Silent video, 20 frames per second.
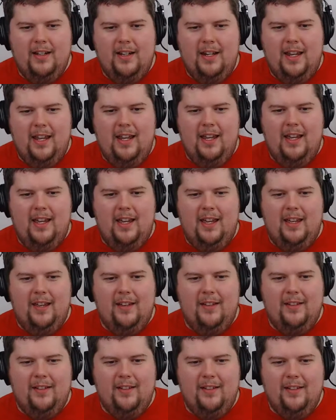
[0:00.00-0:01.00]

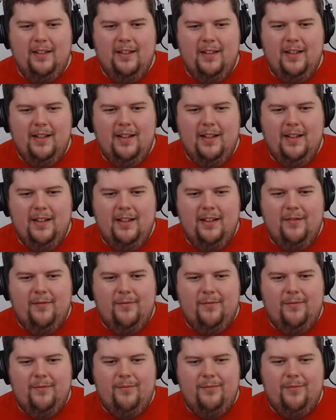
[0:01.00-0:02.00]
Yeah.
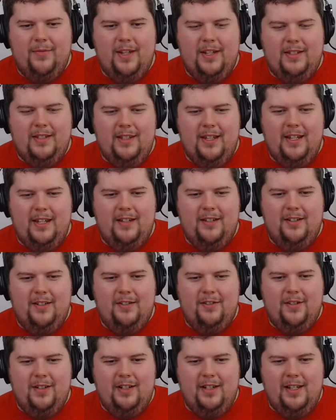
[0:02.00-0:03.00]
It's like
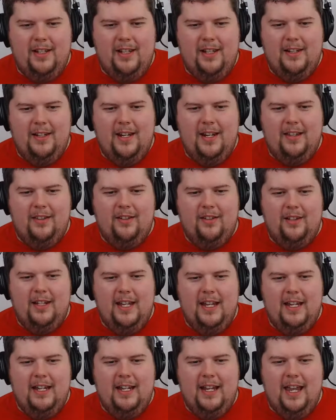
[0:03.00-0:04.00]
they're
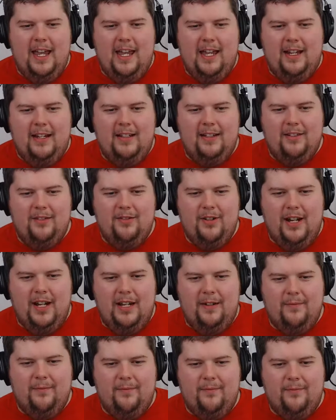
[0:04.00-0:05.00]
laying eggs, right?